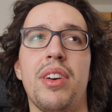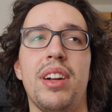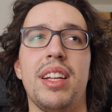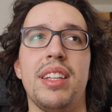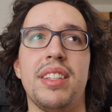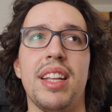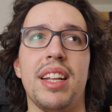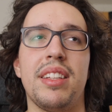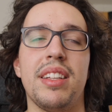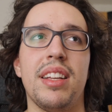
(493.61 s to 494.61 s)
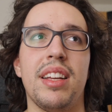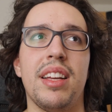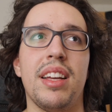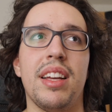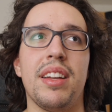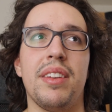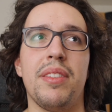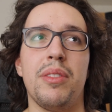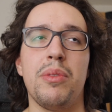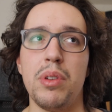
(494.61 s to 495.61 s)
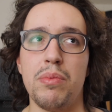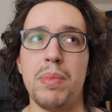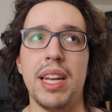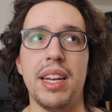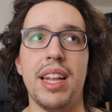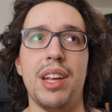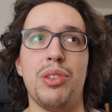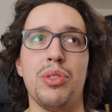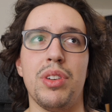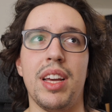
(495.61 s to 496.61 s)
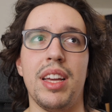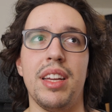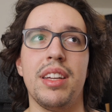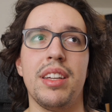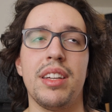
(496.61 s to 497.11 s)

earlier is that with meditation I